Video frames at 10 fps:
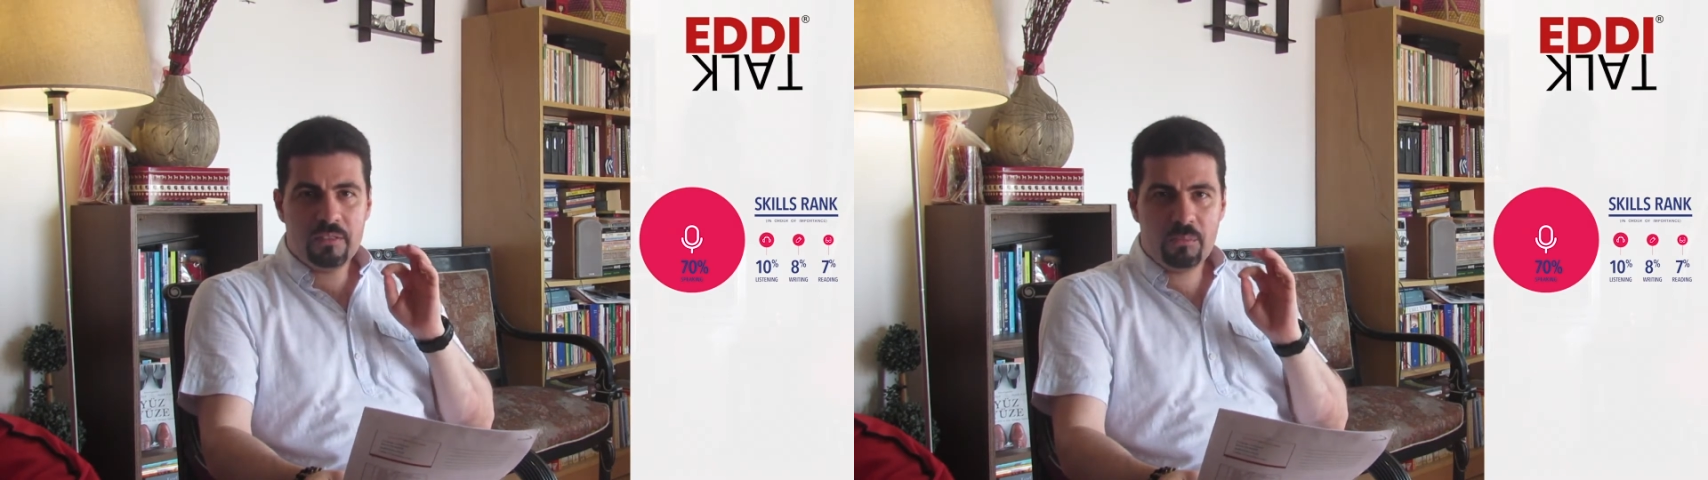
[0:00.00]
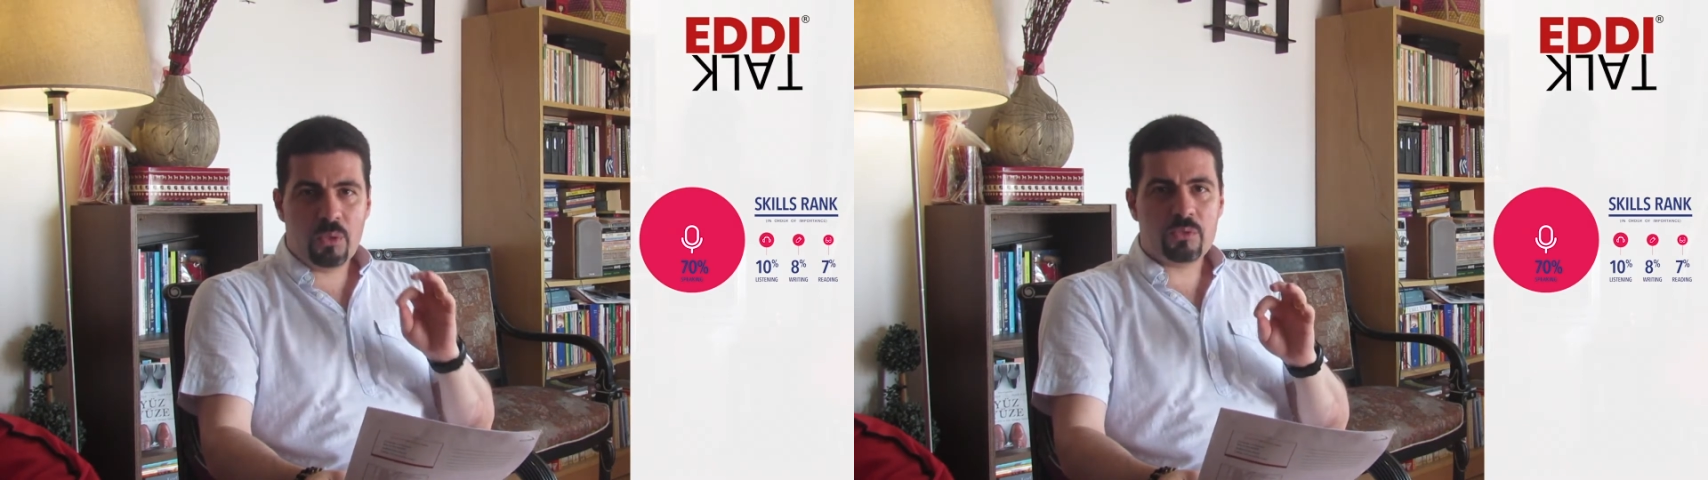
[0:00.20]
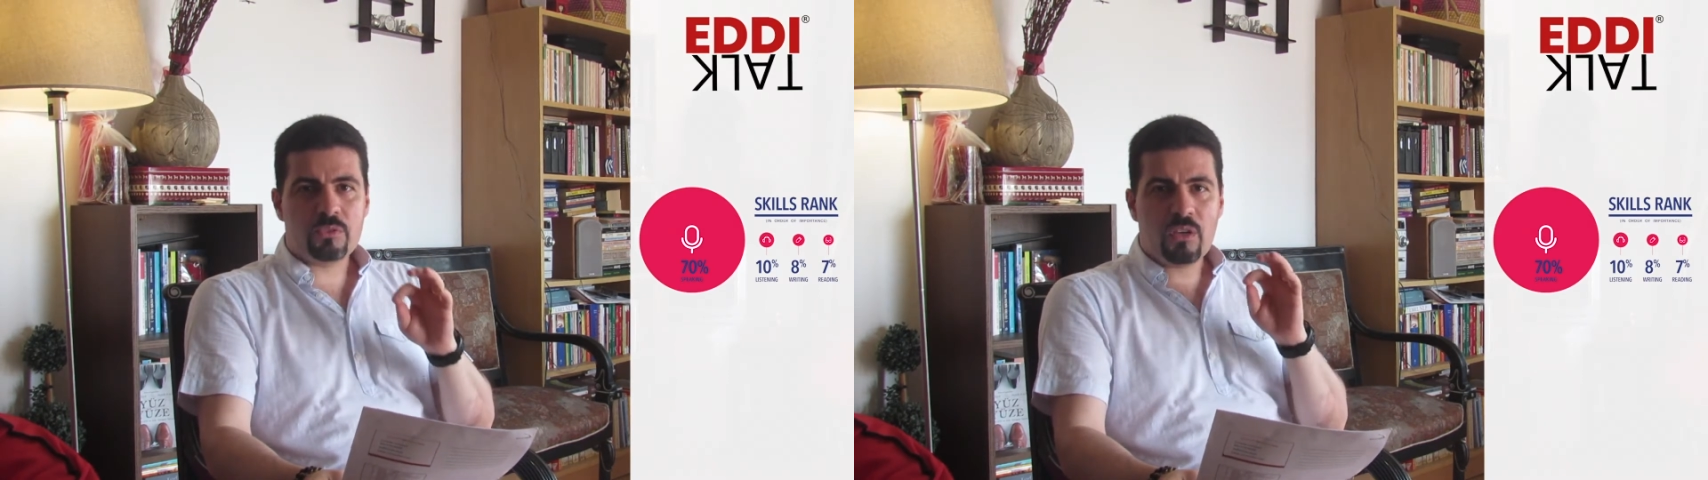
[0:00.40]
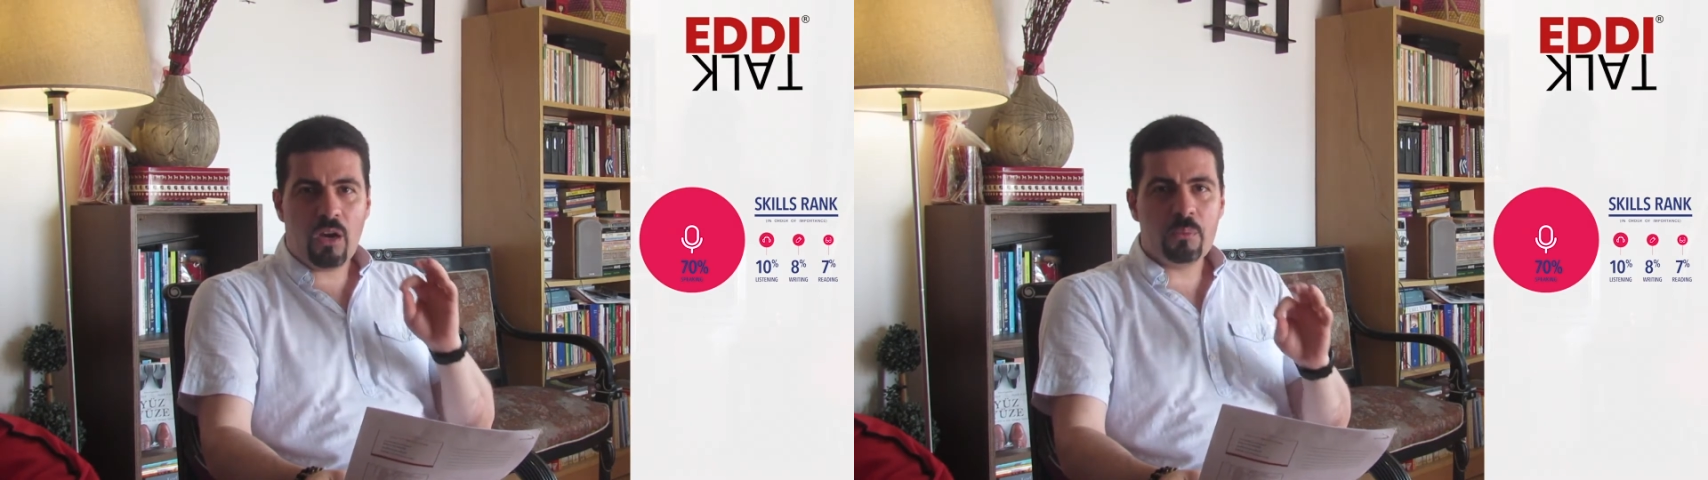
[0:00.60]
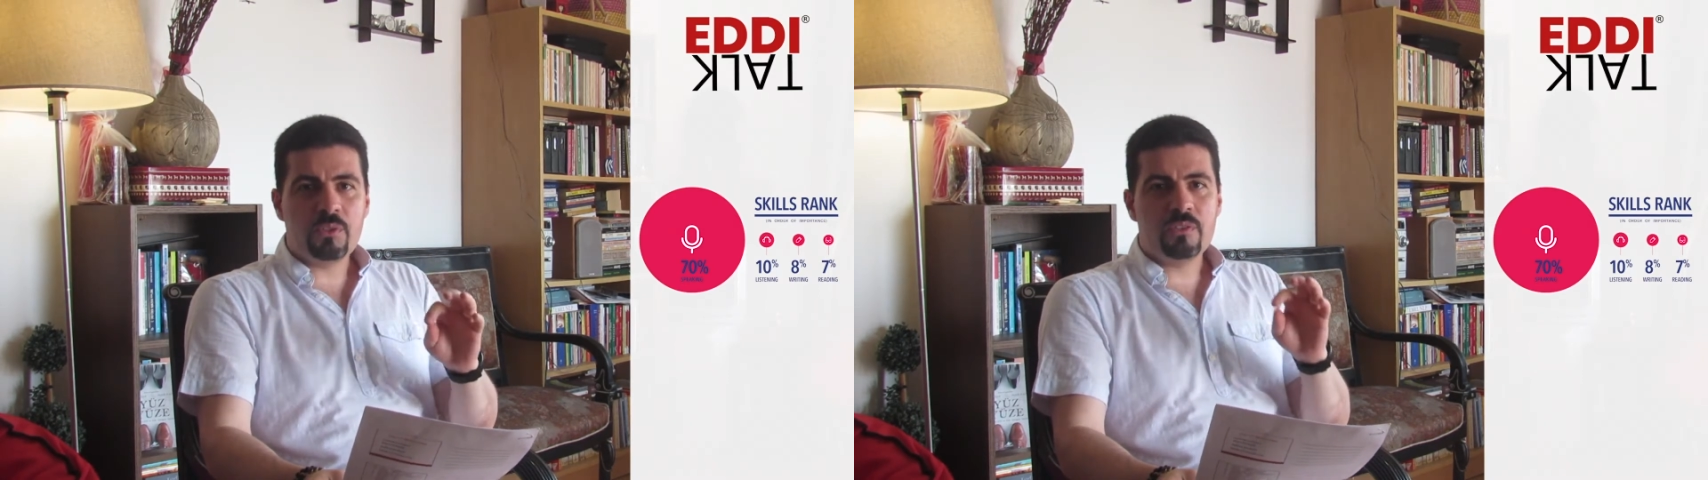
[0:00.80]
most
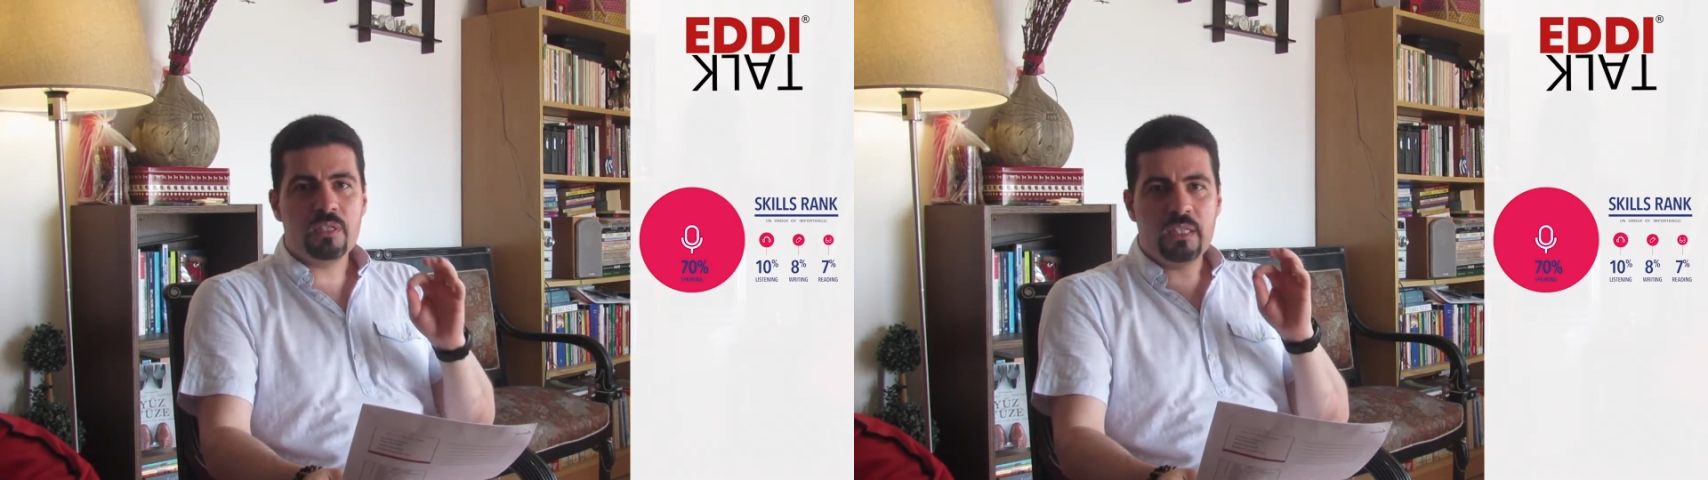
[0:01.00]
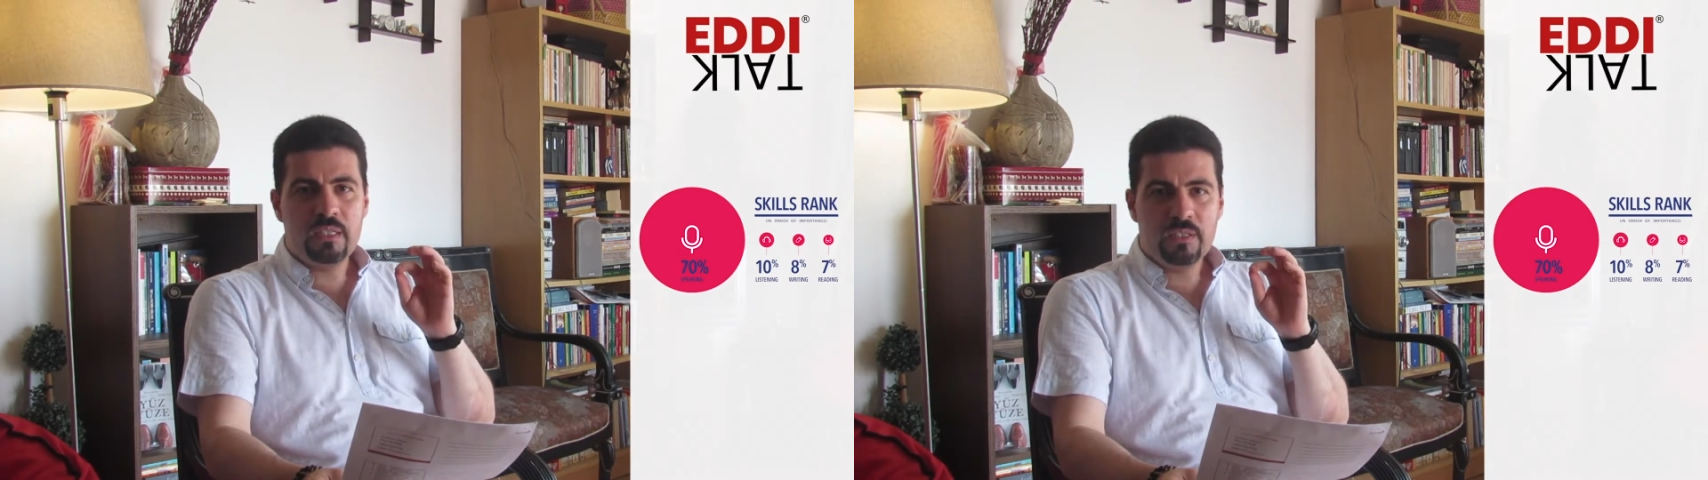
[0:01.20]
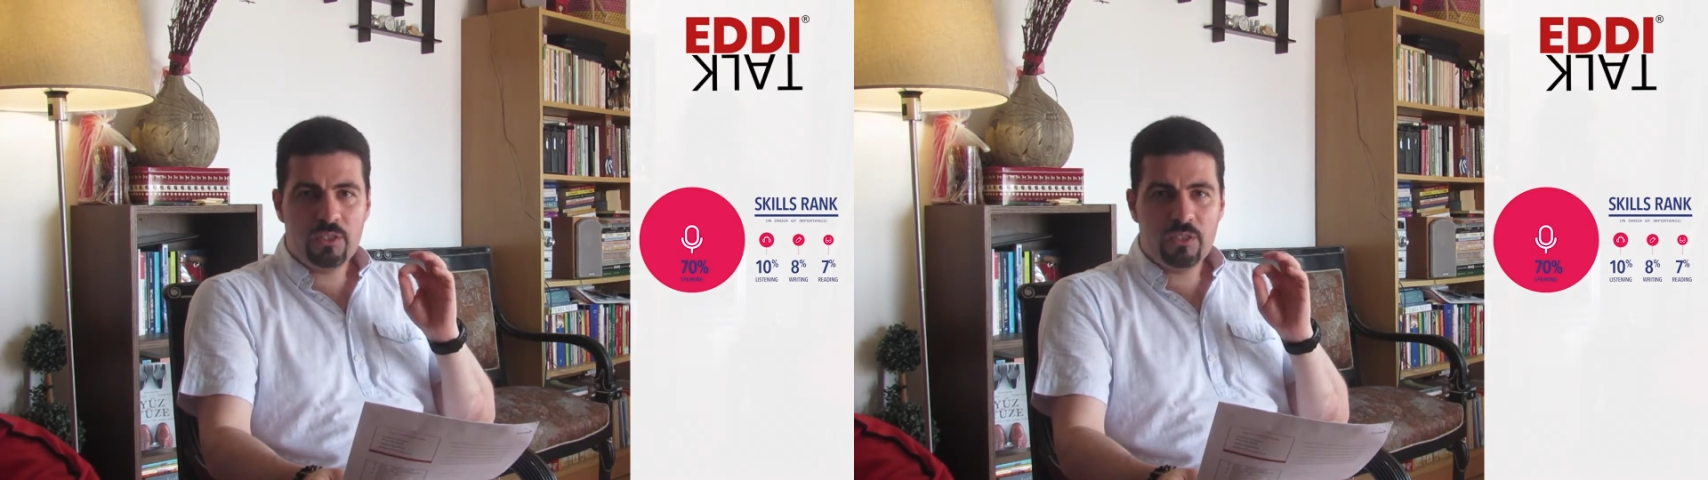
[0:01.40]
commonly